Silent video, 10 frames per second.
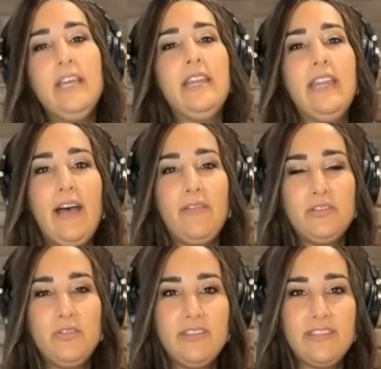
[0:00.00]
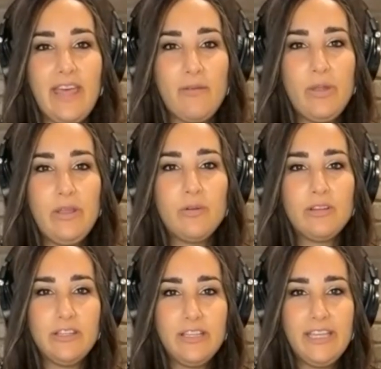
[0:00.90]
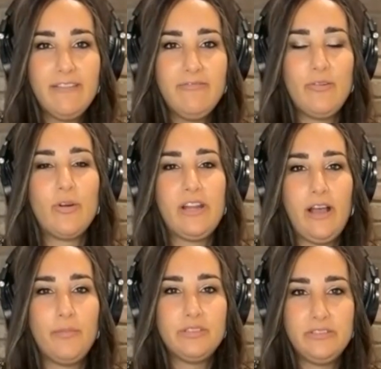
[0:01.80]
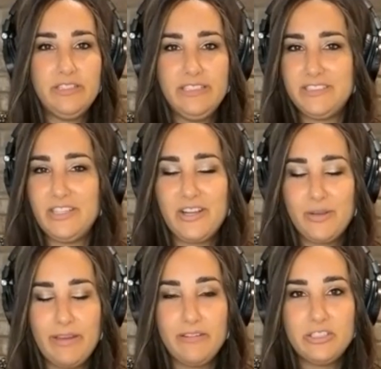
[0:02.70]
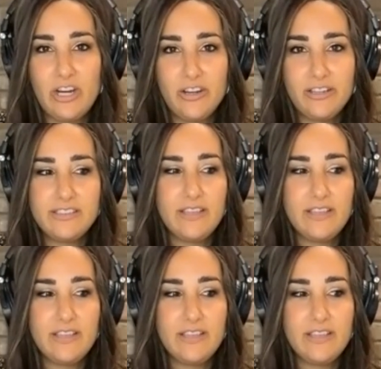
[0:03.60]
Now, the truth is that we were looking for an opportunity to talk about sharks,